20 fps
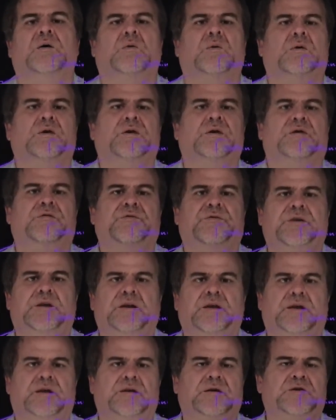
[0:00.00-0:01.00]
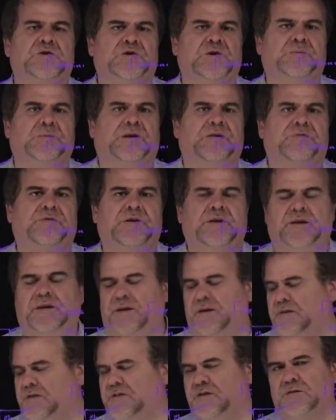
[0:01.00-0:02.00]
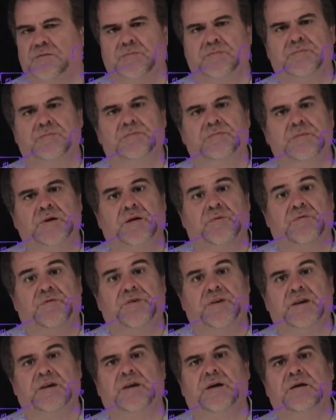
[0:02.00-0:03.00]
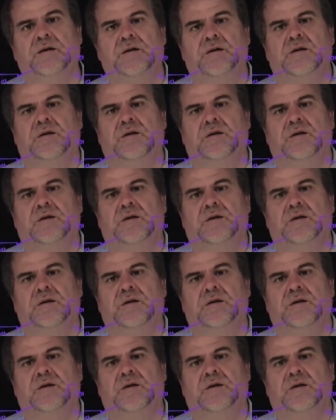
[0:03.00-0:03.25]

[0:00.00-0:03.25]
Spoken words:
or you're feeding it, usually by feeding it some config